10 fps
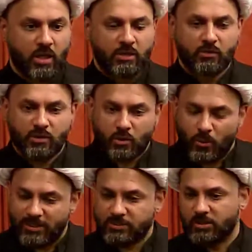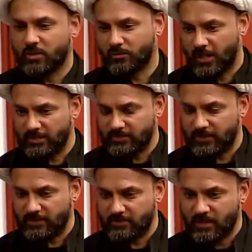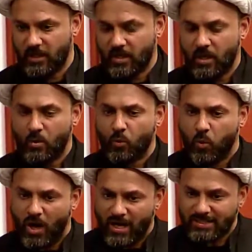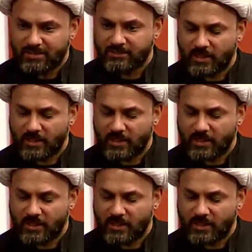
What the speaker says: So the question arises, why does